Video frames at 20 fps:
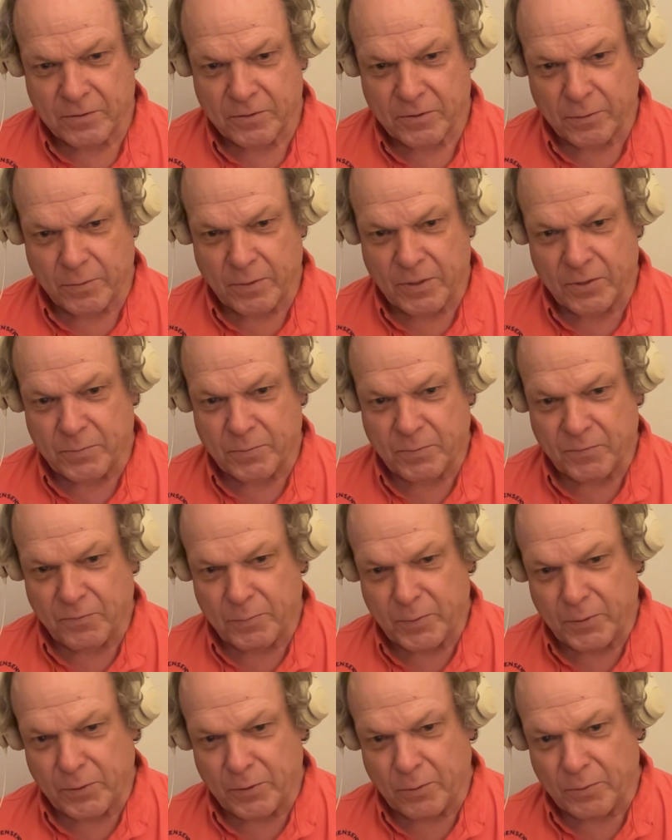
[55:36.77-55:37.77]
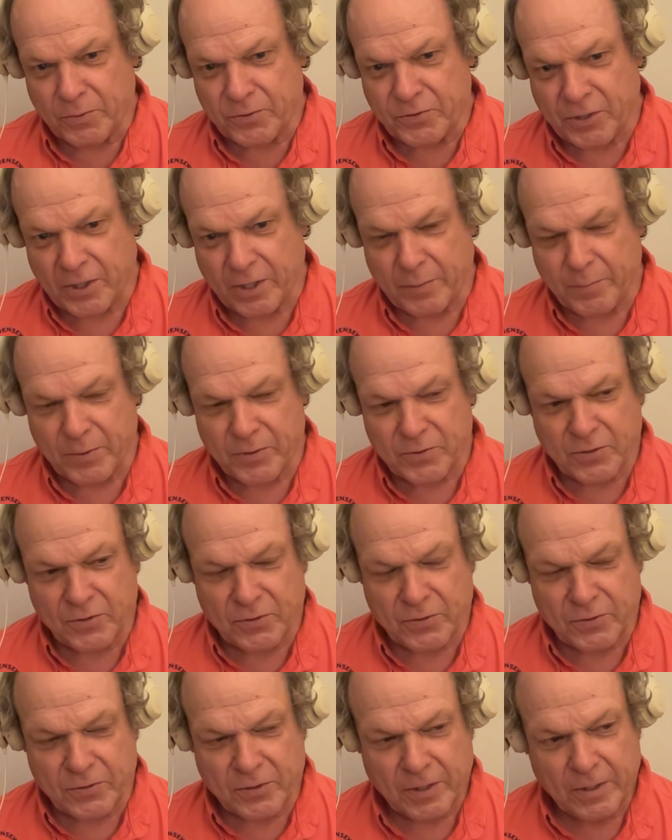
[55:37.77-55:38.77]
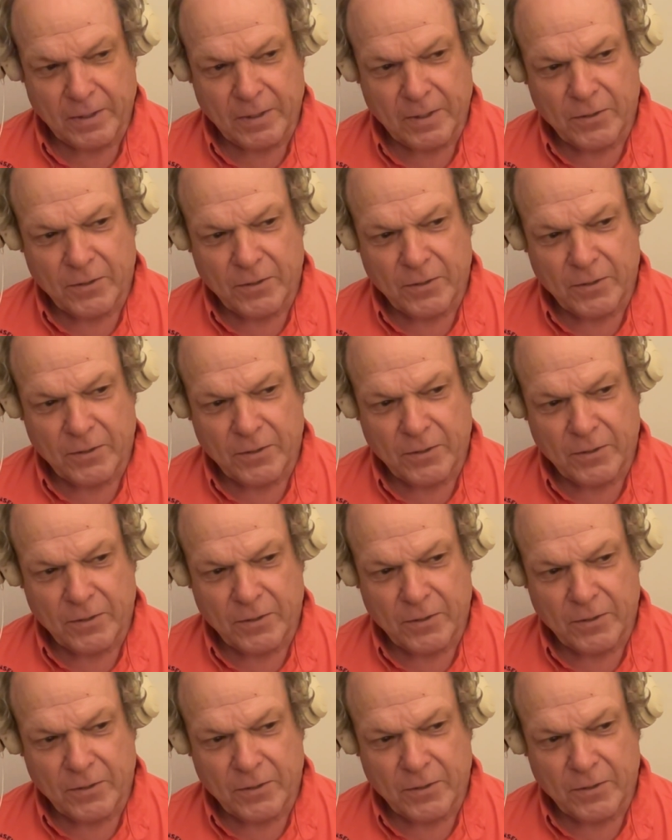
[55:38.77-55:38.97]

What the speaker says: So he's familiar with starting businesses.